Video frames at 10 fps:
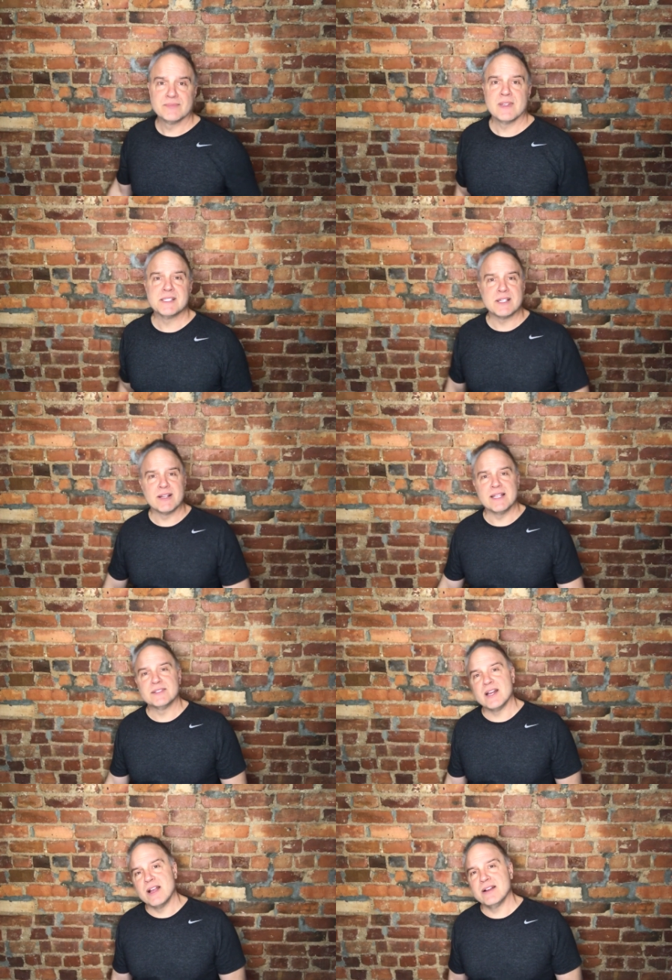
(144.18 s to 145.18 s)
I start
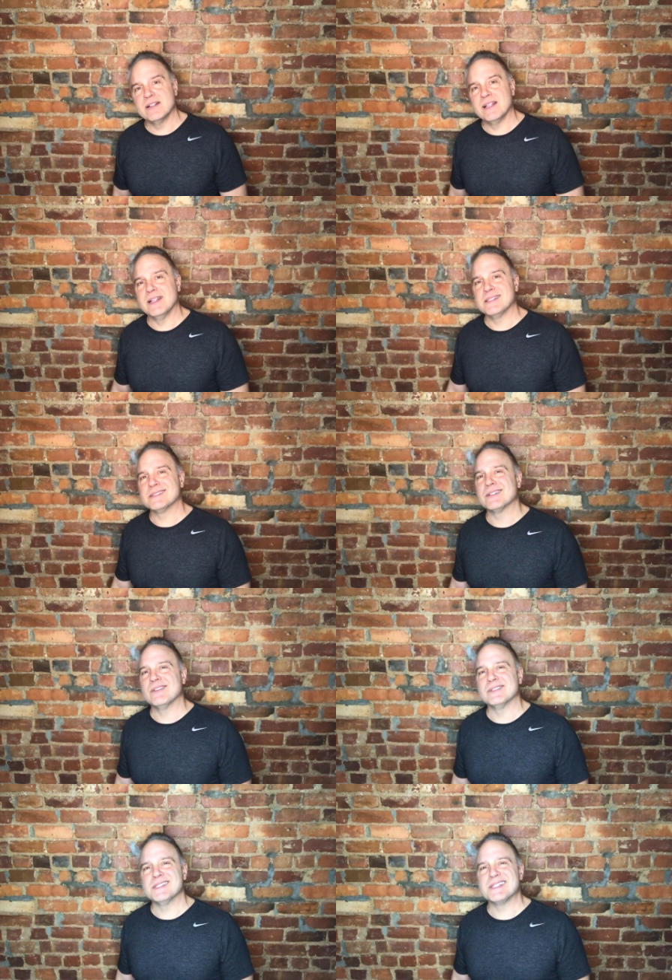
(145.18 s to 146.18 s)
getting tired and I start
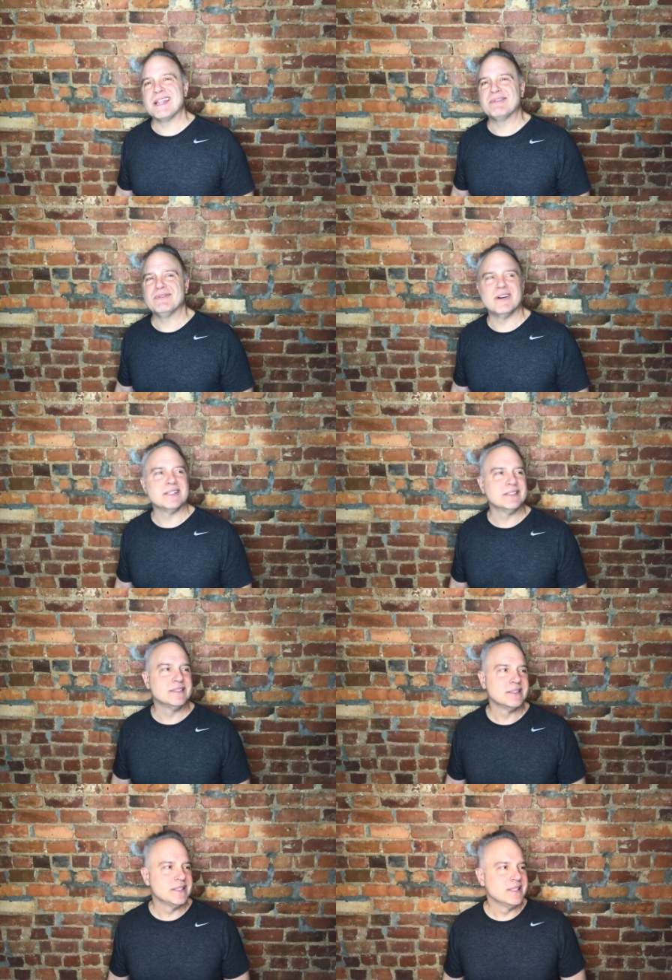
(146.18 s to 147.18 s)
going, this ain't fun.
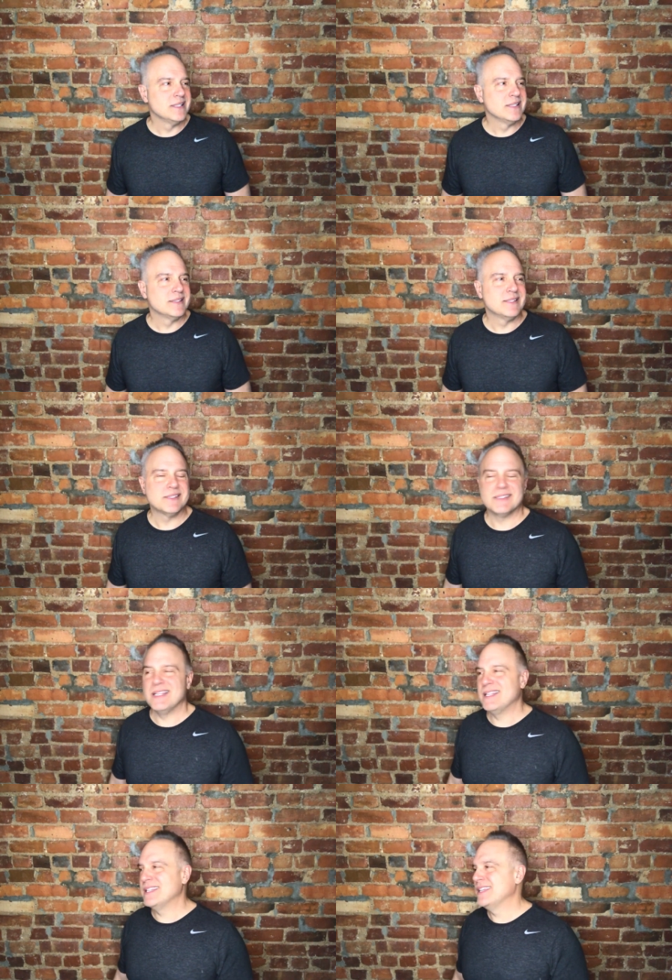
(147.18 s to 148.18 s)
This,
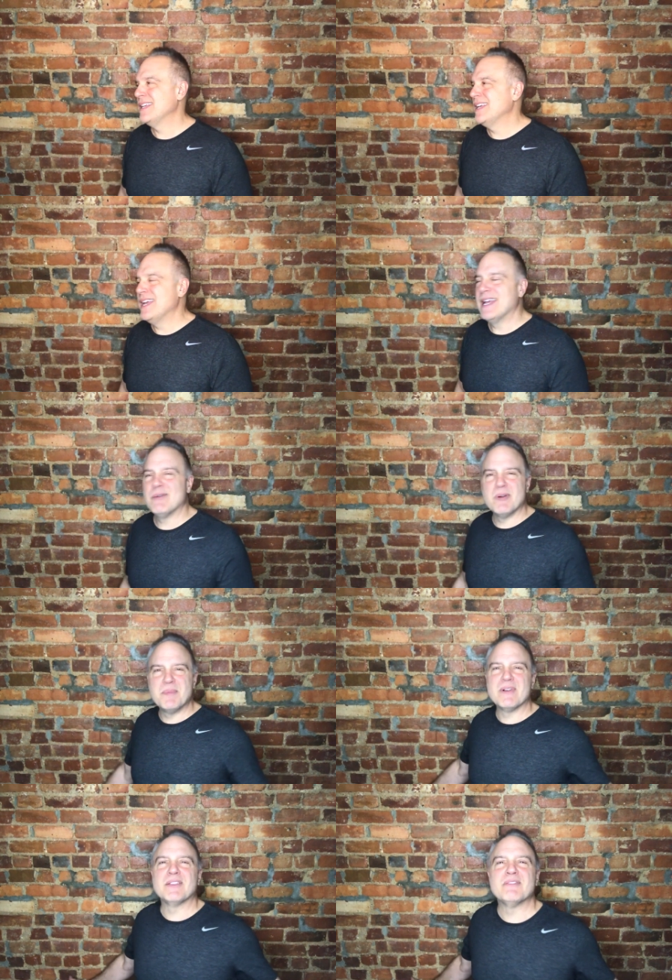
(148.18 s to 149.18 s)
and I
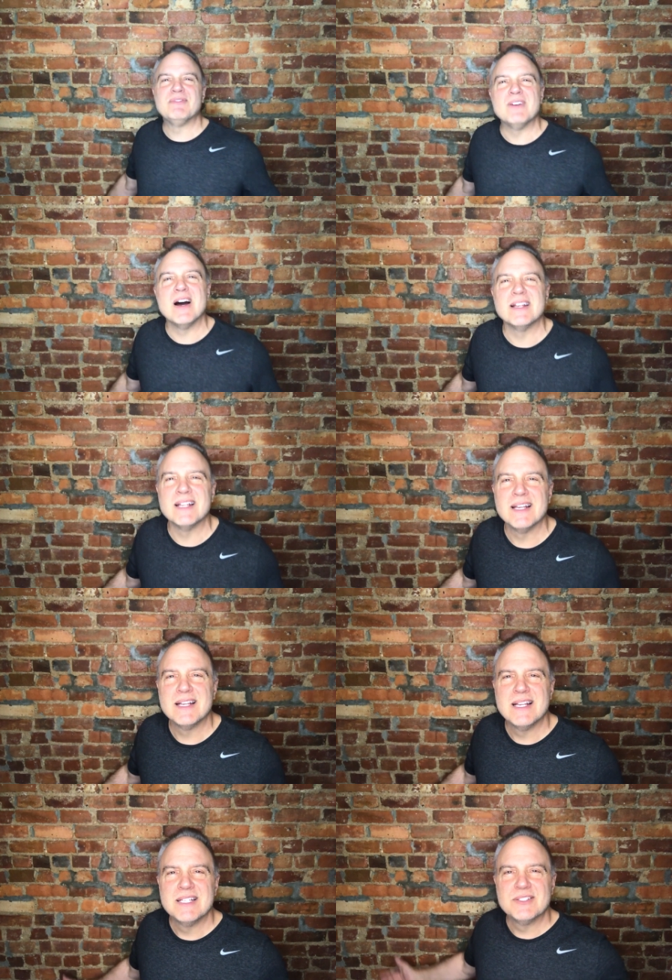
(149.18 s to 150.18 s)
wanna be around the fun
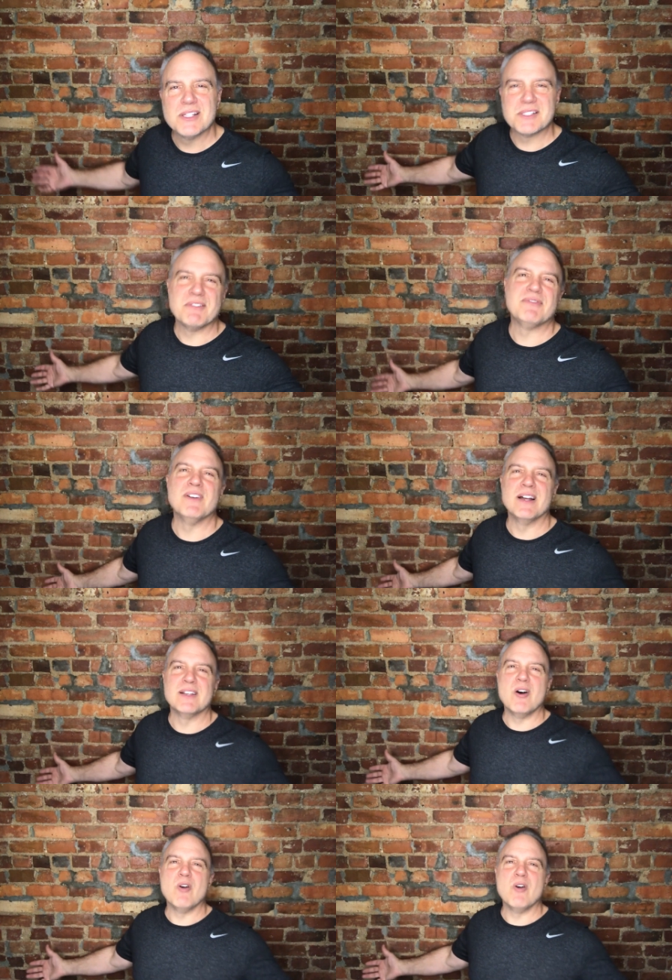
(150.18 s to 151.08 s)
just the fun